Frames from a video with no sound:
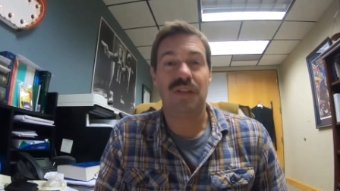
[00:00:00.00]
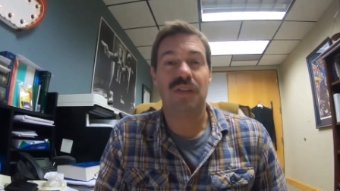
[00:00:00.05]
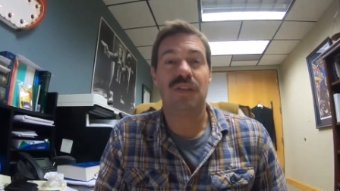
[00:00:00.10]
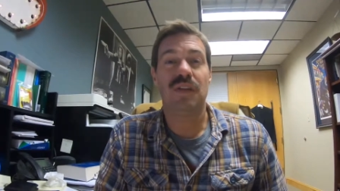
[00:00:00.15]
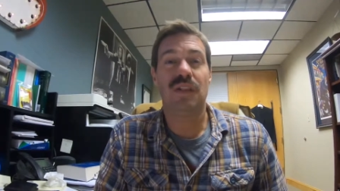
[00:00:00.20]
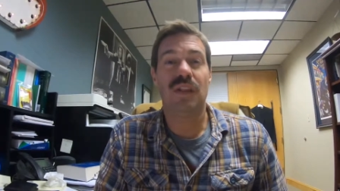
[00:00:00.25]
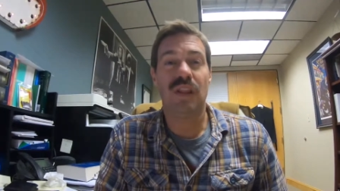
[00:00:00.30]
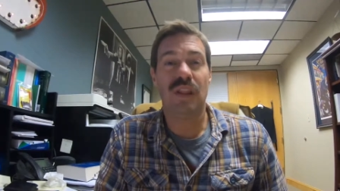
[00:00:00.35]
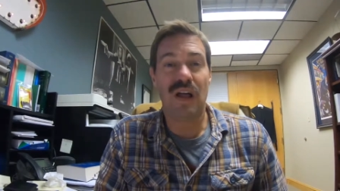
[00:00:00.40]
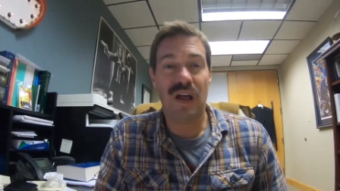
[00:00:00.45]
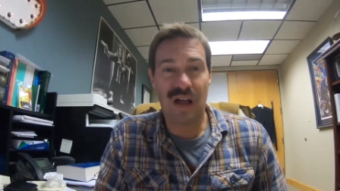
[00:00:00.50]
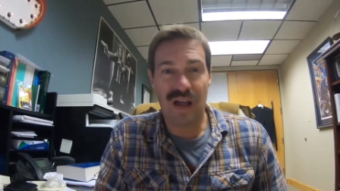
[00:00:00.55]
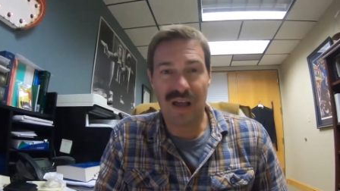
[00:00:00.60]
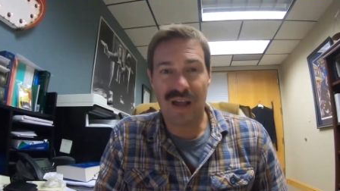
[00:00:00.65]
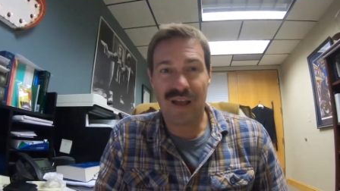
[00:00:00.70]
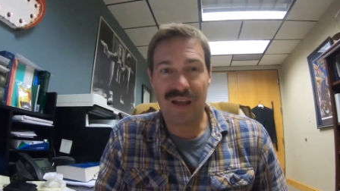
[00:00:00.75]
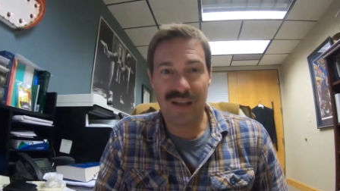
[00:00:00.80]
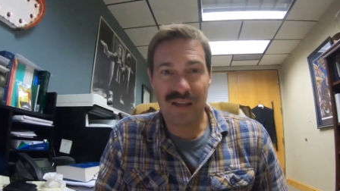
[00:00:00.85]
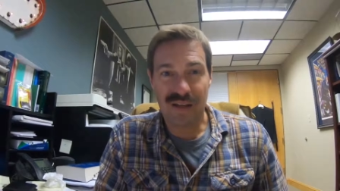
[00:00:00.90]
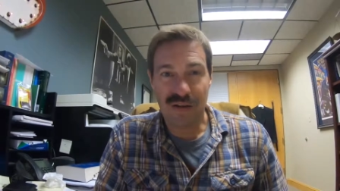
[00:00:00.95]
The
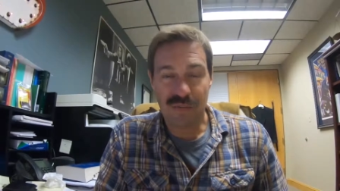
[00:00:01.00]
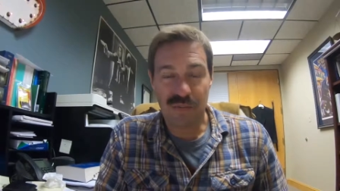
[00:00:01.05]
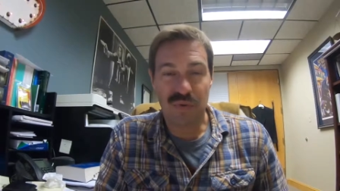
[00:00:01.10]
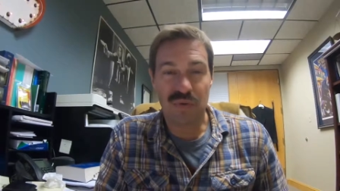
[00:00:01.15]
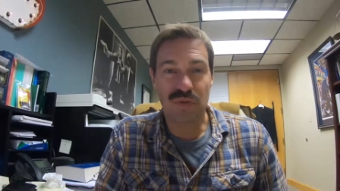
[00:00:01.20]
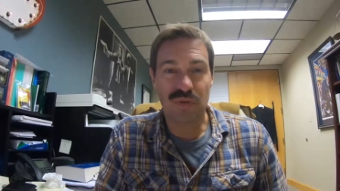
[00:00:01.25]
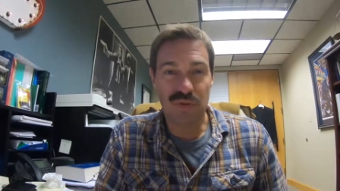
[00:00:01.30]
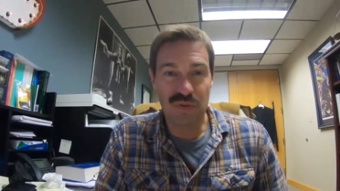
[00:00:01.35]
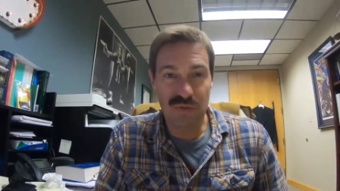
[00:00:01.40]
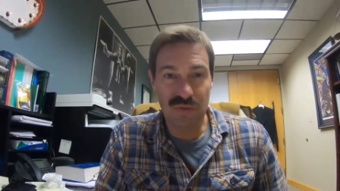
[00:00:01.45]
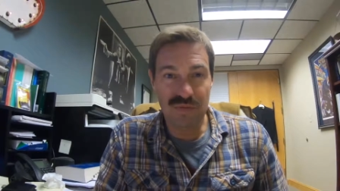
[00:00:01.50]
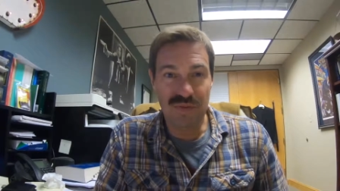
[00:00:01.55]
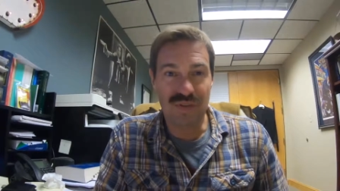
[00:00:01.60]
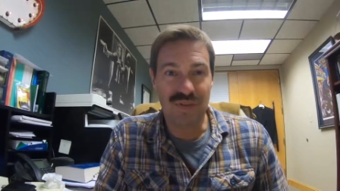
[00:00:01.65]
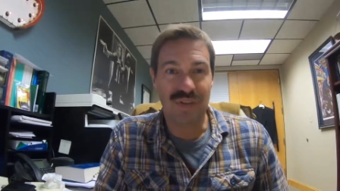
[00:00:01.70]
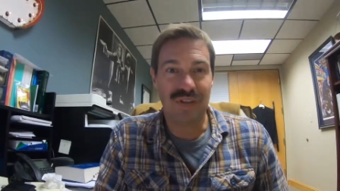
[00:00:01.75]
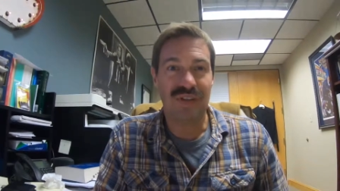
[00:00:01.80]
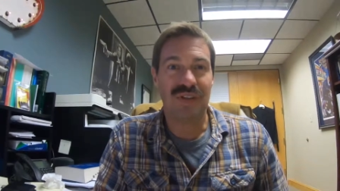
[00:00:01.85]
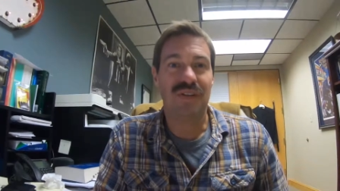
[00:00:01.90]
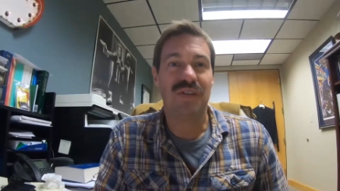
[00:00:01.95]
lie
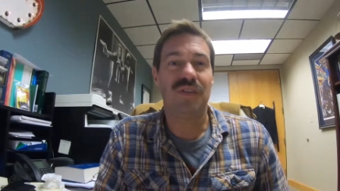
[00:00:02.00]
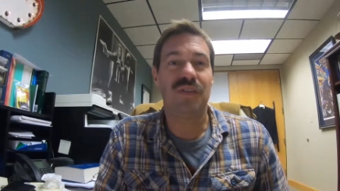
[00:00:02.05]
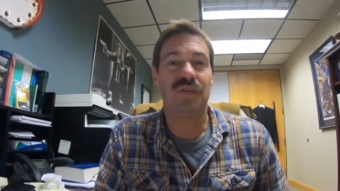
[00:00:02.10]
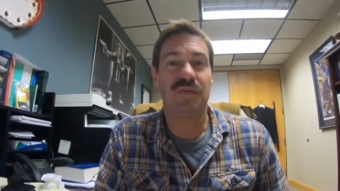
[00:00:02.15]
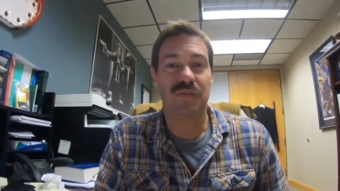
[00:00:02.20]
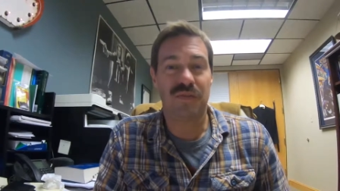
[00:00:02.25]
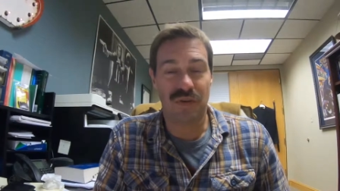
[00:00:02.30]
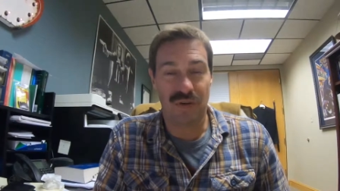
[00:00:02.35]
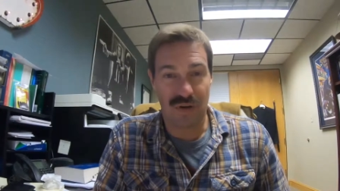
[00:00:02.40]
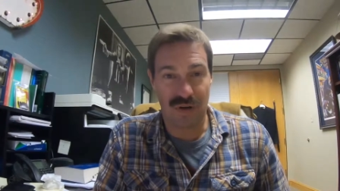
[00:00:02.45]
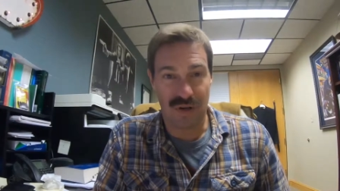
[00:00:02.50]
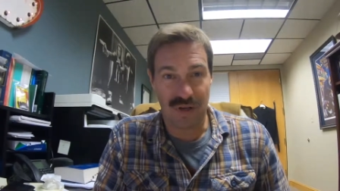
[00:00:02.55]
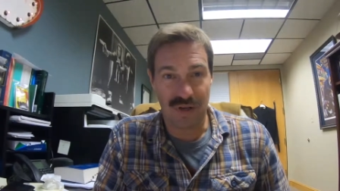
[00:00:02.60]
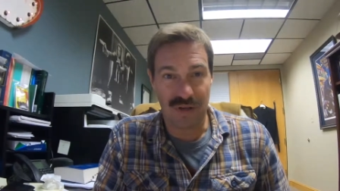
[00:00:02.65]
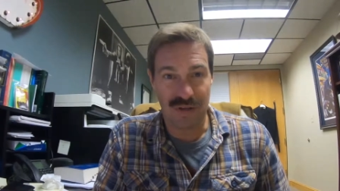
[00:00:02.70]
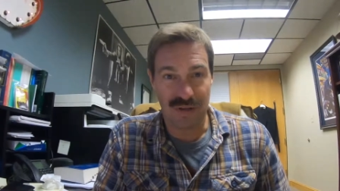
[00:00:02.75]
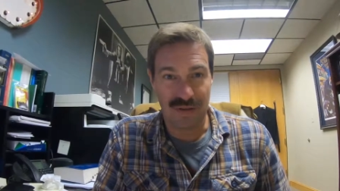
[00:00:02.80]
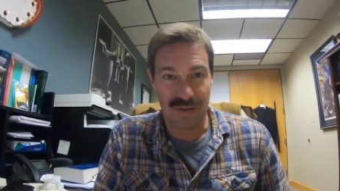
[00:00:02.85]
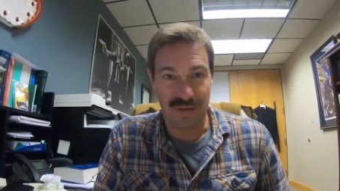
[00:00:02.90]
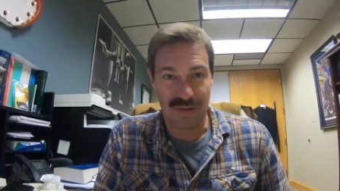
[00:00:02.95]
proves the
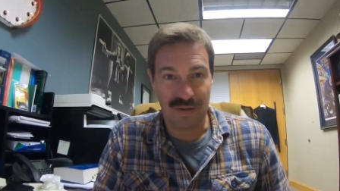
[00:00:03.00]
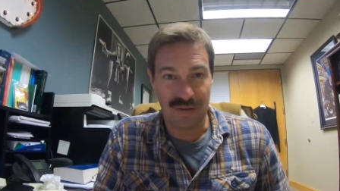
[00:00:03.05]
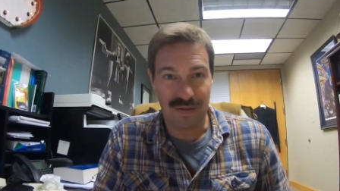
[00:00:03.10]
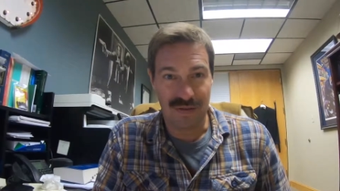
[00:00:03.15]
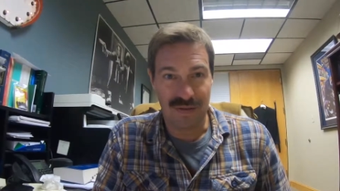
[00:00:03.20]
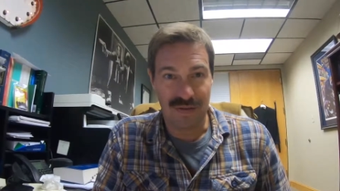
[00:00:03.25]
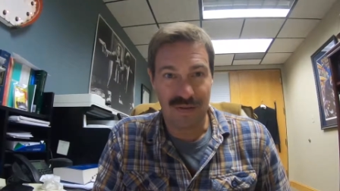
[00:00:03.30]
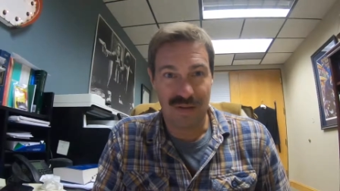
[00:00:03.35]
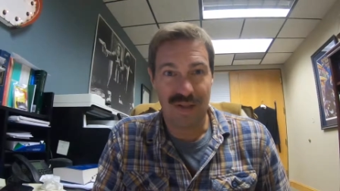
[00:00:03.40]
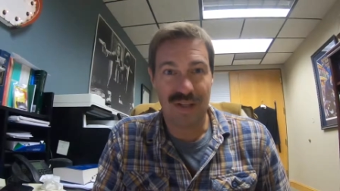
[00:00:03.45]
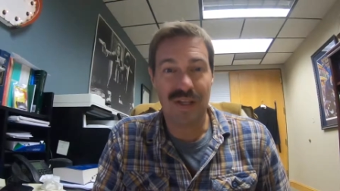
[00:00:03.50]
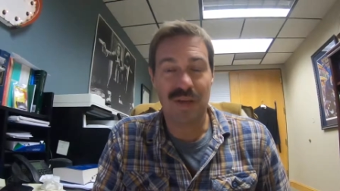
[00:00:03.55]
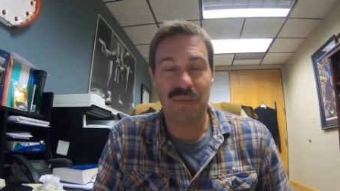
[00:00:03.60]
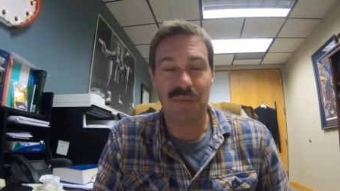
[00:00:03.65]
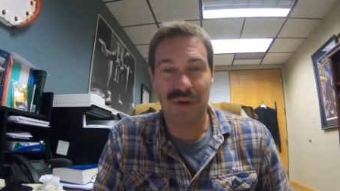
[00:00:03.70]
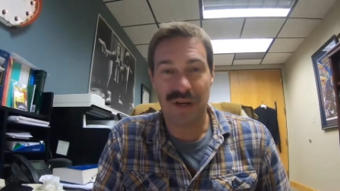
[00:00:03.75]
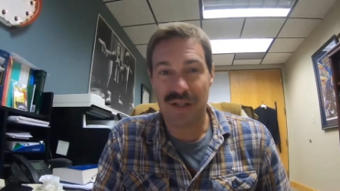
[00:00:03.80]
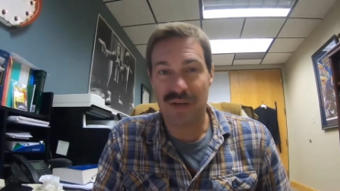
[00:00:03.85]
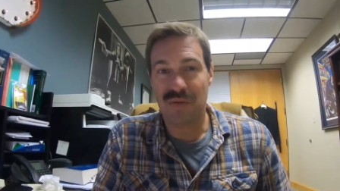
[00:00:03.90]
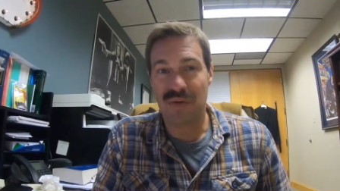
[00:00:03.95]
fraud in
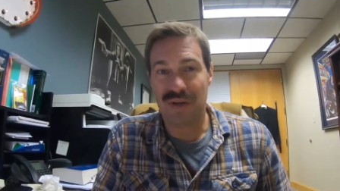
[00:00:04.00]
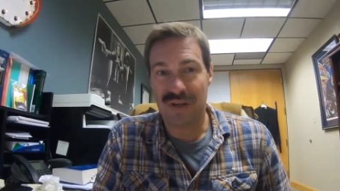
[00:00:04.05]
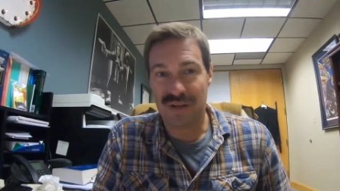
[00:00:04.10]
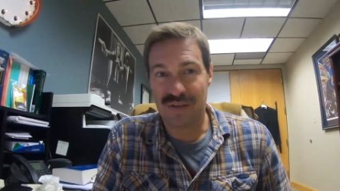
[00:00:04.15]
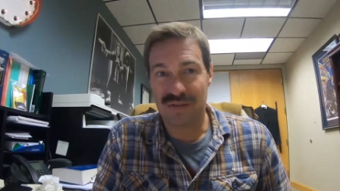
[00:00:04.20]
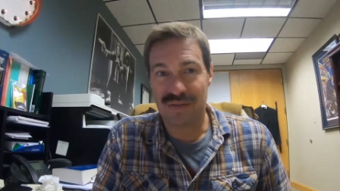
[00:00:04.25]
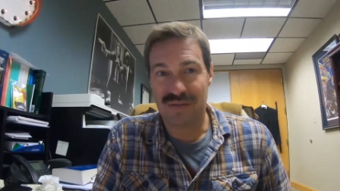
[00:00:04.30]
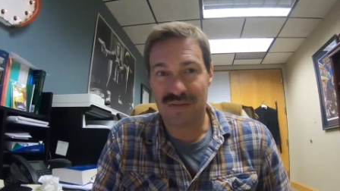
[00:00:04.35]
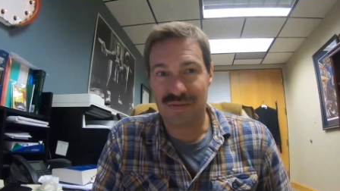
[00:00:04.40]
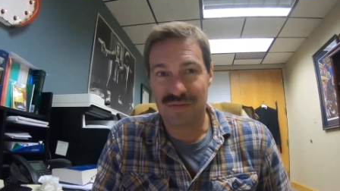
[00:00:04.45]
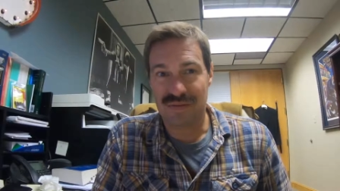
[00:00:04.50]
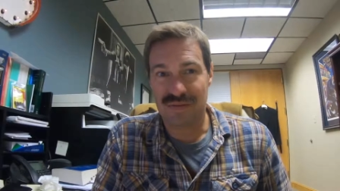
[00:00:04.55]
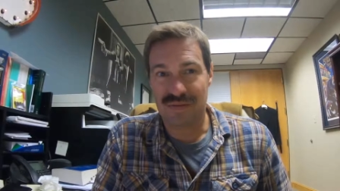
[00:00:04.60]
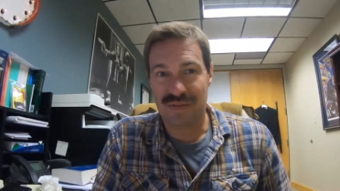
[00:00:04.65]
many ways.